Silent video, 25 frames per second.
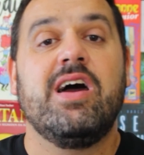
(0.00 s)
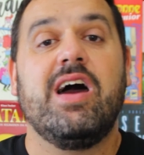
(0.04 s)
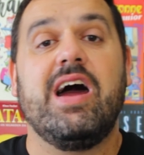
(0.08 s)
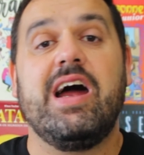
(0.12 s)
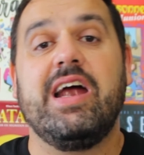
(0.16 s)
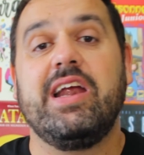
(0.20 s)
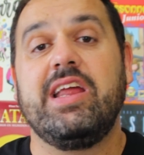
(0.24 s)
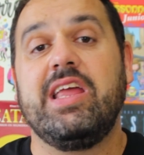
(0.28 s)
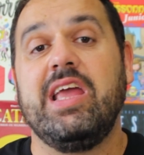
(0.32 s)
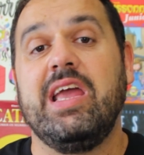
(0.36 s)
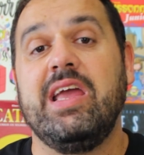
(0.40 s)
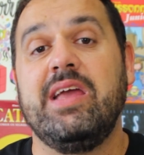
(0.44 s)

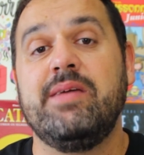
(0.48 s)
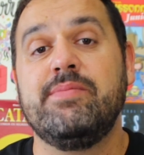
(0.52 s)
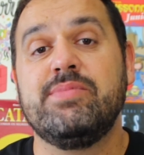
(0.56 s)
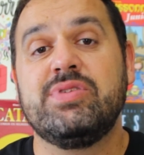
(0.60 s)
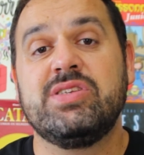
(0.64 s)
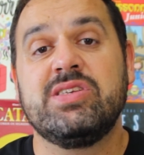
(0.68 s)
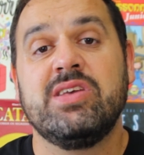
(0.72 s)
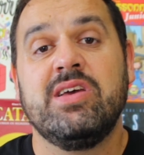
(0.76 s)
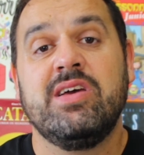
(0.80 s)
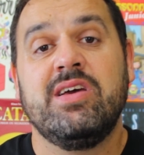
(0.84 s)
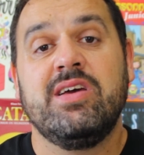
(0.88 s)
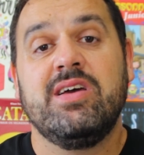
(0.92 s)
are
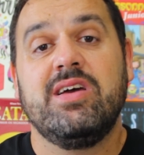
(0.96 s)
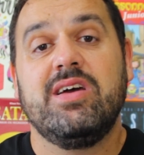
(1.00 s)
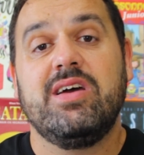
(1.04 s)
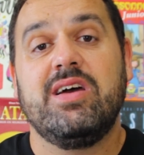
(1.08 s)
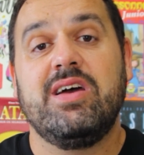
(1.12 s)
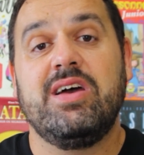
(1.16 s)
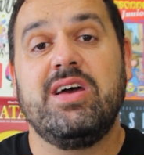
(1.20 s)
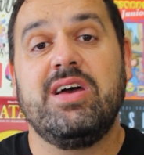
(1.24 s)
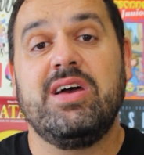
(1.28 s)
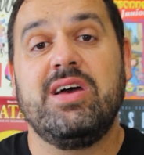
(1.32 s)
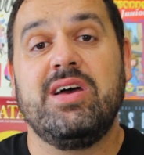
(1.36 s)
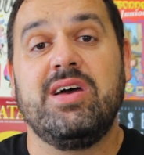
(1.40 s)
games
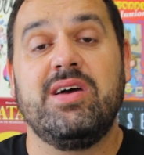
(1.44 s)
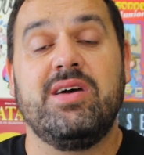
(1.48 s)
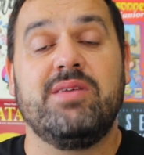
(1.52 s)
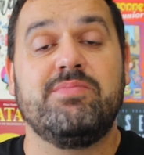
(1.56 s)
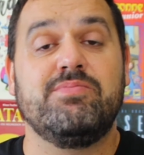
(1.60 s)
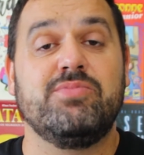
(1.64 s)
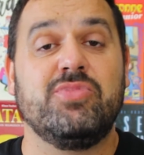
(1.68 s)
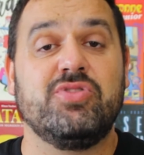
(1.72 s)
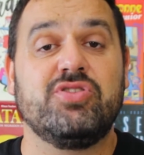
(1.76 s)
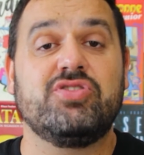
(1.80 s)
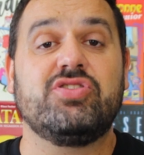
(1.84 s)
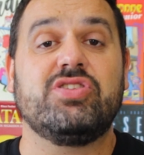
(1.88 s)

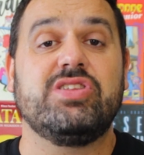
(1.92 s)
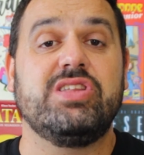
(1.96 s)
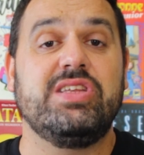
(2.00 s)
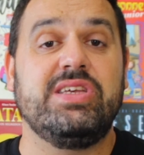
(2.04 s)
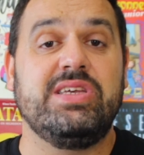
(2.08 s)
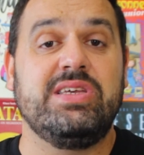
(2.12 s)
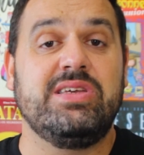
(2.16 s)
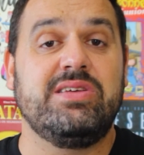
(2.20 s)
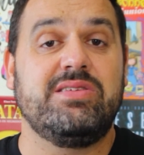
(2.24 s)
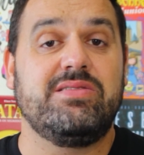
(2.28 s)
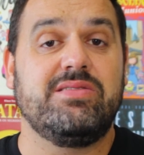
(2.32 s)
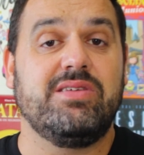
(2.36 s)

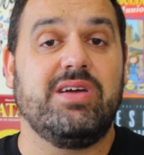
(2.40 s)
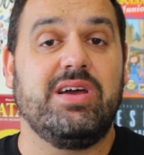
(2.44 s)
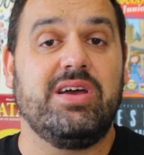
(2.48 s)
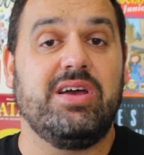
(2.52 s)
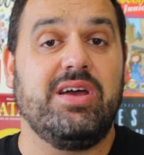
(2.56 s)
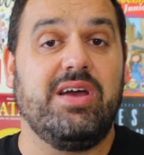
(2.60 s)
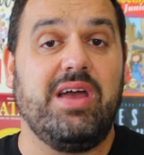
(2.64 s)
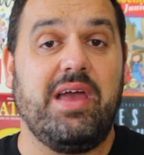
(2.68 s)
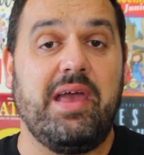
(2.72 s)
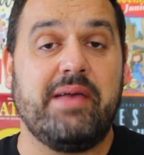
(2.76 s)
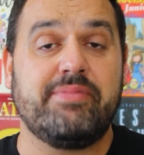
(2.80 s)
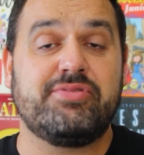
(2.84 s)
mostly
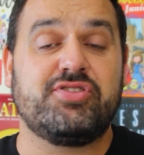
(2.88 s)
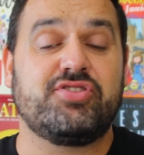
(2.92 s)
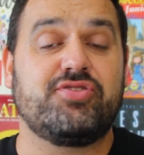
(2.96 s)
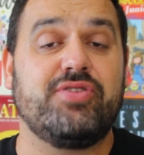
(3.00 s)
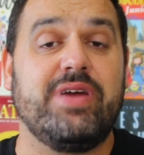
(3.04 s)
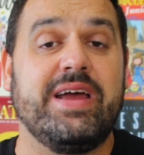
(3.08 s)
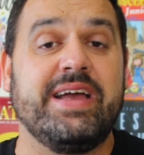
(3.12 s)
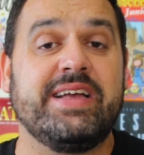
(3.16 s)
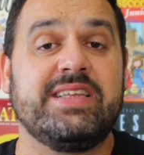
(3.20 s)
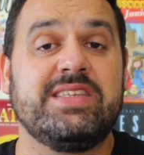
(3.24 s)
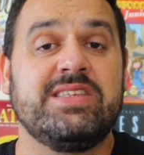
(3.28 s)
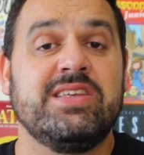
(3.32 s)

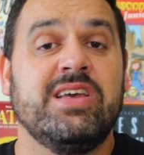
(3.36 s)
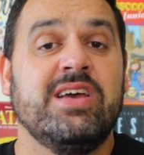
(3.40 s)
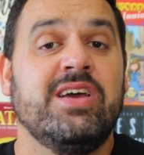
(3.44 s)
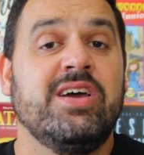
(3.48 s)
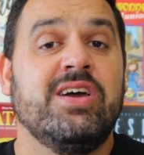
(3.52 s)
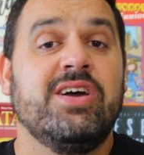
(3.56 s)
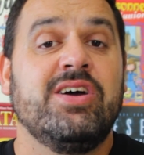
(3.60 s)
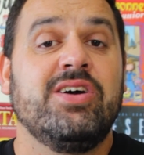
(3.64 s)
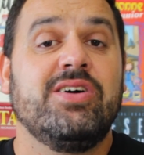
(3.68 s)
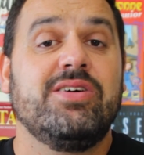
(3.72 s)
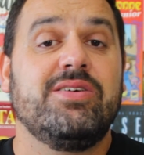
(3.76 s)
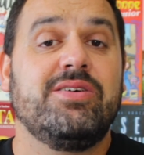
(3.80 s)
abstract,
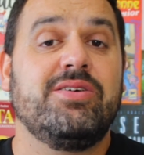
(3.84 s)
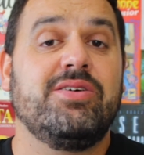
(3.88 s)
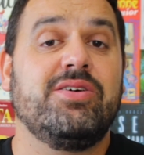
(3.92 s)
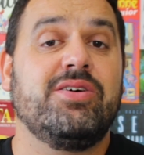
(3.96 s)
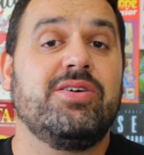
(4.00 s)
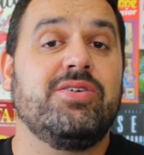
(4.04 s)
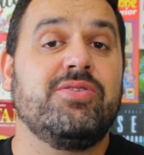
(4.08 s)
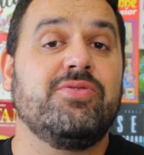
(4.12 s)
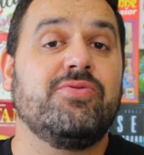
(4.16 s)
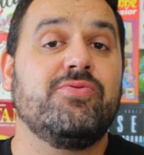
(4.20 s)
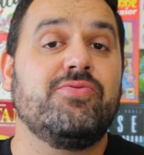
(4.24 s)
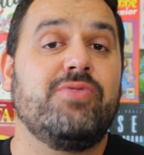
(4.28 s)

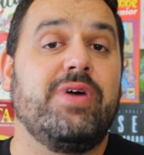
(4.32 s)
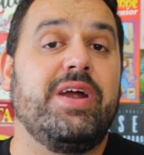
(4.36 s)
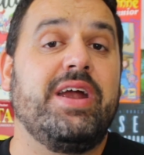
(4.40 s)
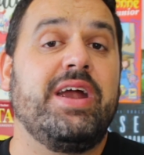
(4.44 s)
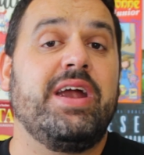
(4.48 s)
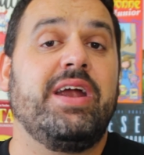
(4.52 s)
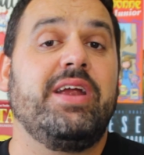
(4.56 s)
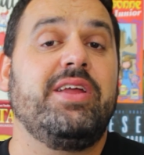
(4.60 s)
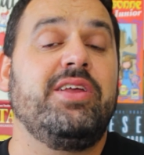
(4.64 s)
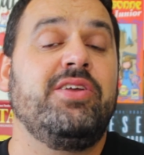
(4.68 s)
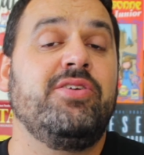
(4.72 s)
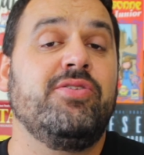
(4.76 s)

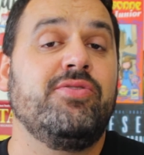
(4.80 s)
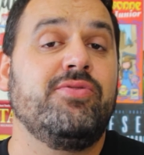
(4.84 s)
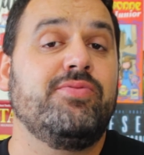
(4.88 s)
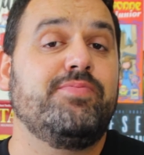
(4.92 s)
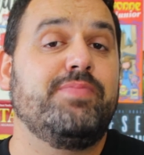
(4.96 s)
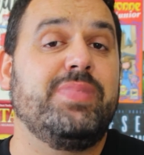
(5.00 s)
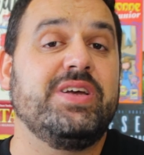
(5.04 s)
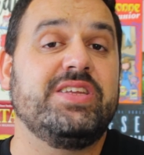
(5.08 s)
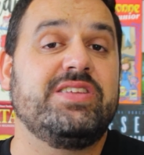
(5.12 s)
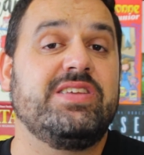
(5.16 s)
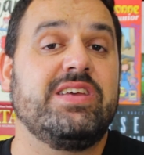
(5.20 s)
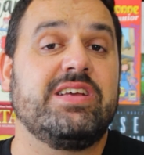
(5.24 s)
where you
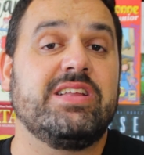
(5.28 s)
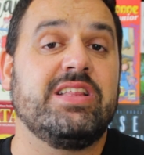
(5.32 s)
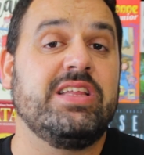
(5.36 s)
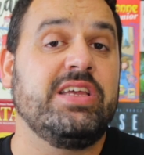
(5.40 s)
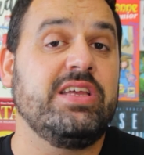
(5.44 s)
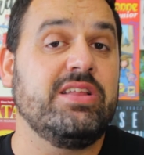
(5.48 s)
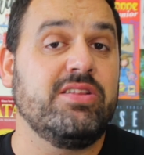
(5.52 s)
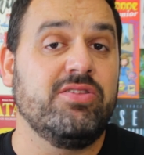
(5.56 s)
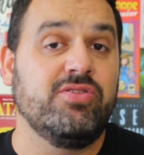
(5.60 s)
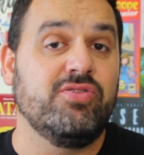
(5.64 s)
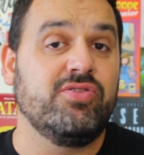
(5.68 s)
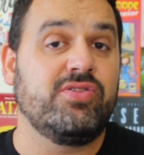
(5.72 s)

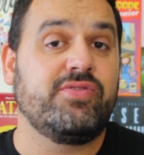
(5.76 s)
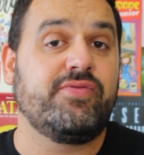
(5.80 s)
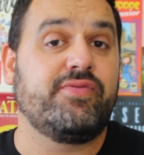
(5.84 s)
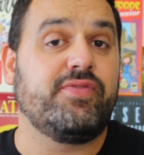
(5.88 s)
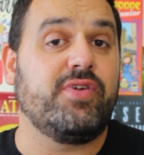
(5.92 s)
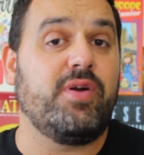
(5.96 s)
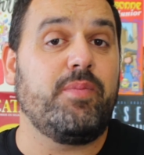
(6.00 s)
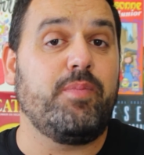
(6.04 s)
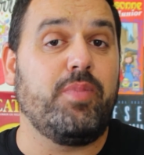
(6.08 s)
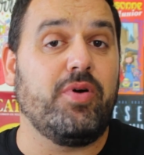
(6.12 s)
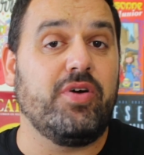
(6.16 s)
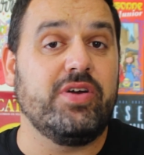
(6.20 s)
basically look
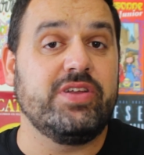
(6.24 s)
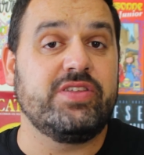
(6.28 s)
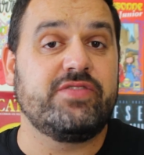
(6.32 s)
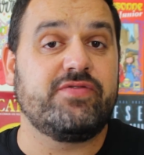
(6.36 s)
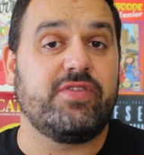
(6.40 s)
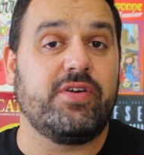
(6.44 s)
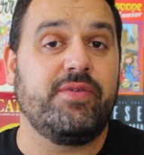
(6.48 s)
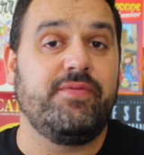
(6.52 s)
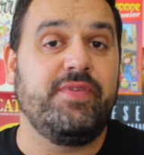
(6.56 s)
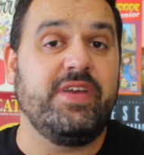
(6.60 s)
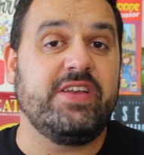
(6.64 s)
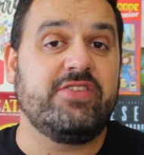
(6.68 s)
for points,
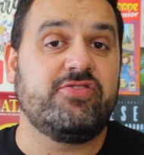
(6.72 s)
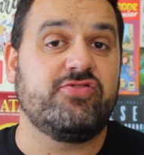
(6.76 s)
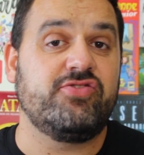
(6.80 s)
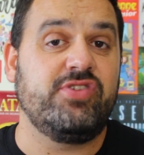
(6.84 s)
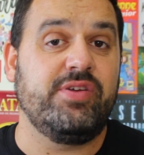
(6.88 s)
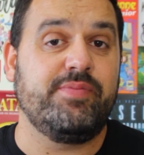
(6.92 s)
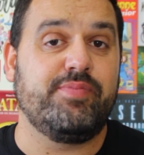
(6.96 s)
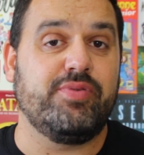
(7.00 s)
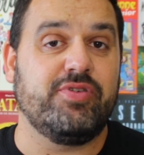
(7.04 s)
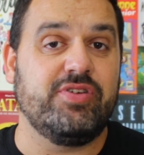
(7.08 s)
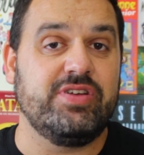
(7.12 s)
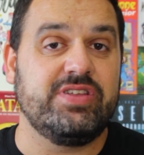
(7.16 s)
for
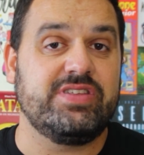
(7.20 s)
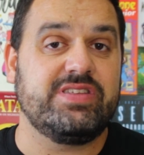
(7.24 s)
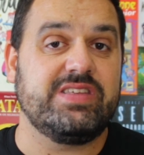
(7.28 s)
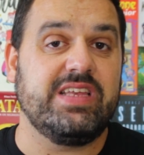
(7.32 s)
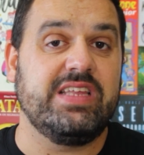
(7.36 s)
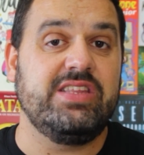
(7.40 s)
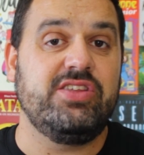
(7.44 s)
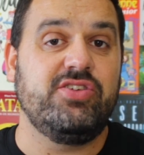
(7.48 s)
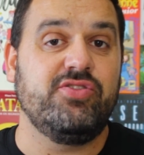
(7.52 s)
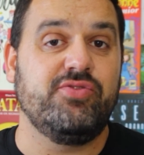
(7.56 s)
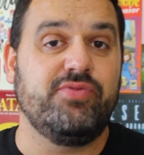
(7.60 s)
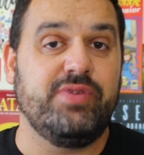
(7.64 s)
victory points,
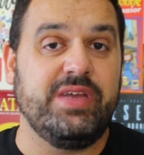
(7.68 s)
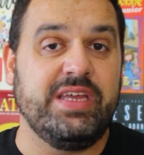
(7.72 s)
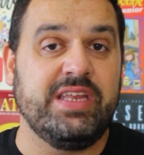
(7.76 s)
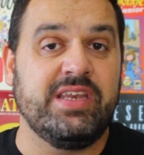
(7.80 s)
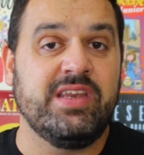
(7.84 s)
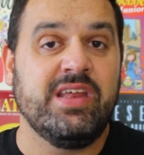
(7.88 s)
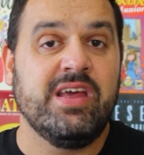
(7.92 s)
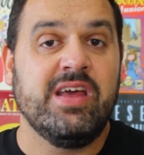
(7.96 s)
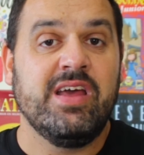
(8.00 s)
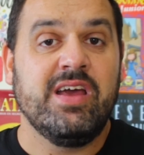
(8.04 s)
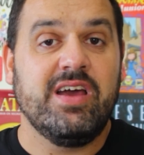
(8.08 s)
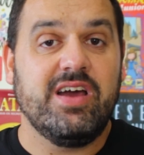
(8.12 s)
and you
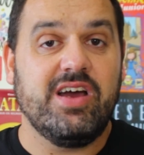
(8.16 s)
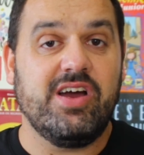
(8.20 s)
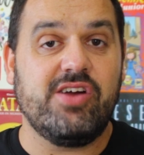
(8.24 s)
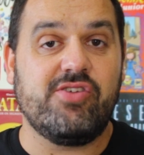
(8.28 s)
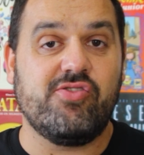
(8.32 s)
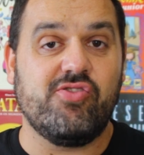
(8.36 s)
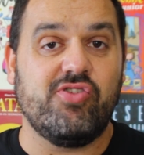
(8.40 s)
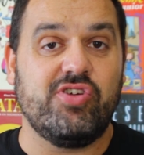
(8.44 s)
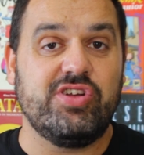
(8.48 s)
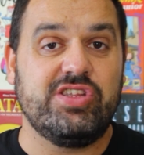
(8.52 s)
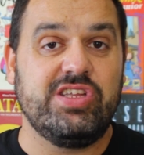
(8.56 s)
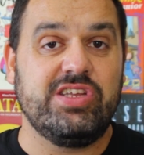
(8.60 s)
win
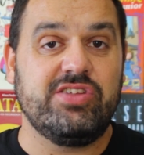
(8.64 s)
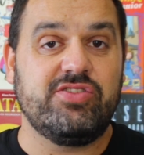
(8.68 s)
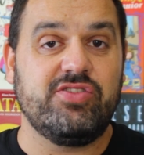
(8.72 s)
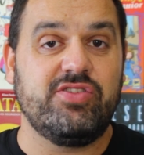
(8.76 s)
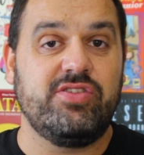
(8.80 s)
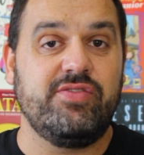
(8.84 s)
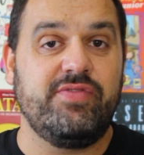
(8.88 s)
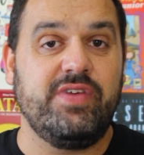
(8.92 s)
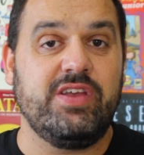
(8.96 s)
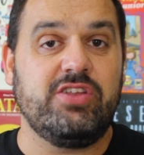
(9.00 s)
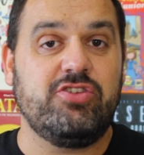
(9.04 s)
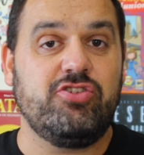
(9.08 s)
according to
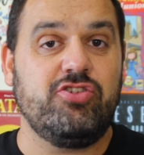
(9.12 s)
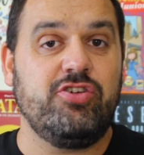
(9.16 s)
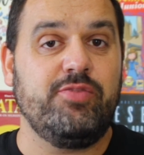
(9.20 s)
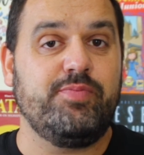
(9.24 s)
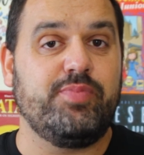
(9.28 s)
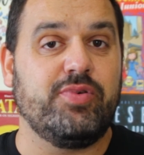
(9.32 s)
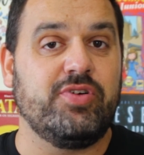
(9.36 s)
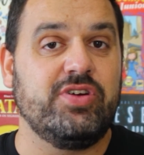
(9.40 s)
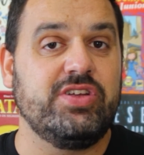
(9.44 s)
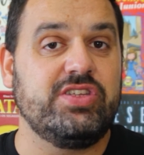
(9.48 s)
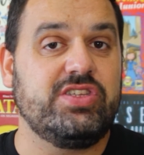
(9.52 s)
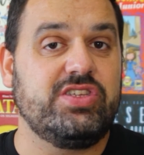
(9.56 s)
the victory
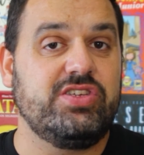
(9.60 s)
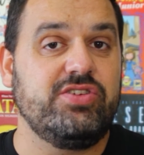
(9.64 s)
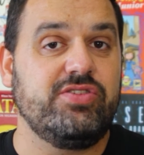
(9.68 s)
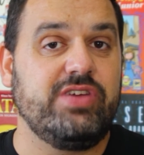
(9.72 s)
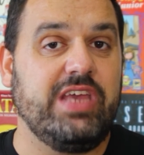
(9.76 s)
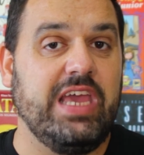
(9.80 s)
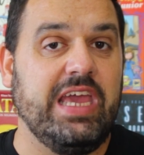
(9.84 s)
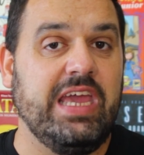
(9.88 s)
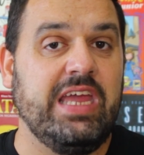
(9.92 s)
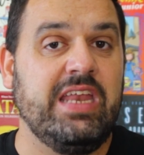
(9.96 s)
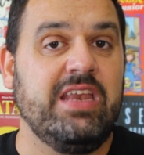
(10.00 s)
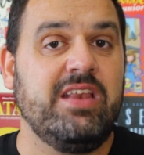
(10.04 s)
points you
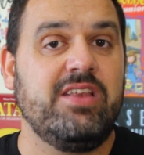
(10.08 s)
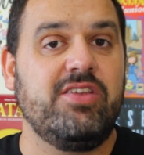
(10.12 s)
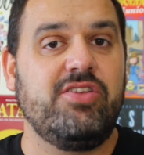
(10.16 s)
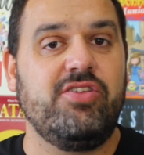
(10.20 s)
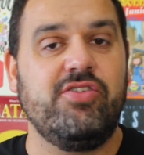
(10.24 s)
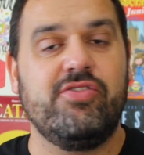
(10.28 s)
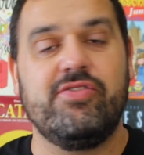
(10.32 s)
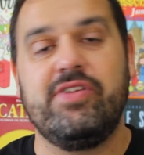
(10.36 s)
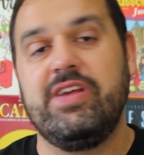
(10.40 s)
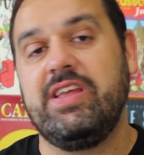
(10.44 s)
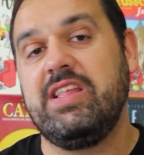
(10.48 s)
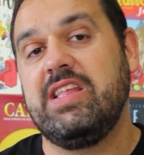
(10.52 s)
gain
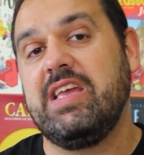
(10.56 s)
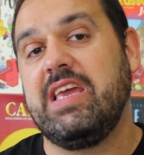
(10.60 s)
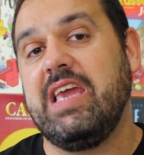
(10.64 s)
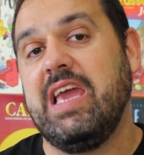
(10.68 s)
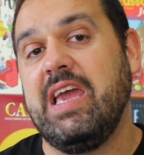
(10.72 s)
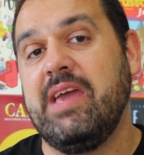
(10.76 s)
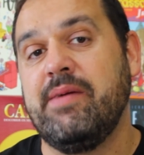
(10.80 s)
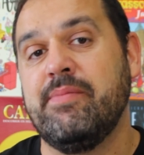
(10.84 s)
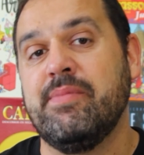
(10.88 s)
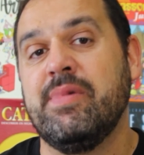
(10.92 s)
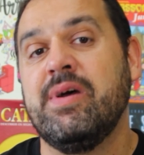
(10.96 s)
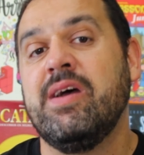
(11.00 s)
during the
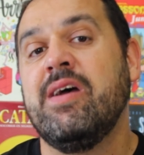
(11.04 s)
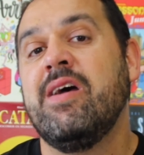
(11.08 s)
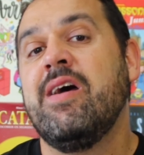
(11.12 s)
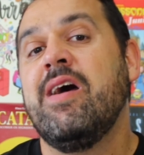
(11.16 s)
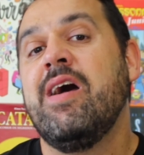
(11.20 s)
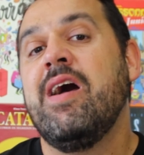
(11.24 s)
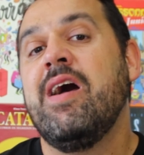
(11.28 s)
game.